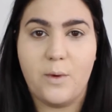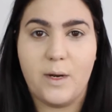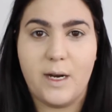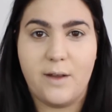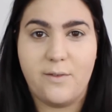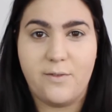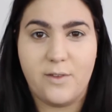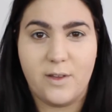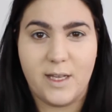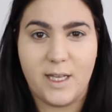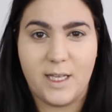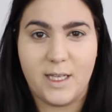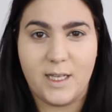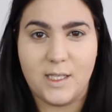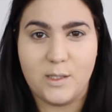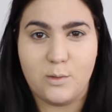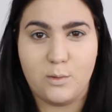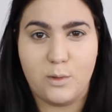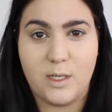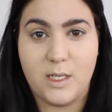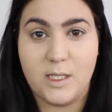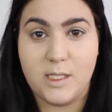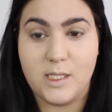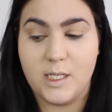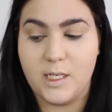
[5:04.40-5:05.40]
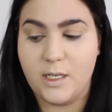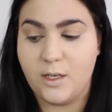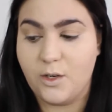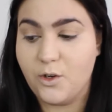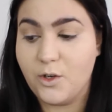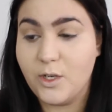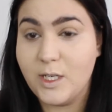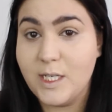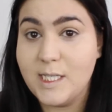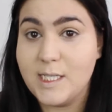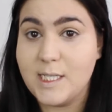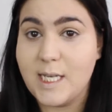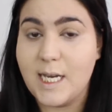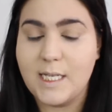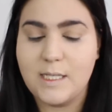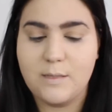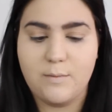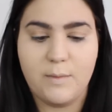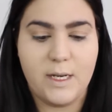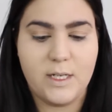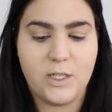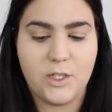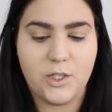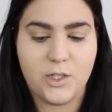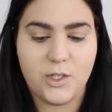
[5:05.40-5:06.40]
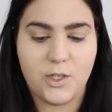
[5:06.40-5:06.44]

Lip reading: one. I feel like this one doesn't crease as much.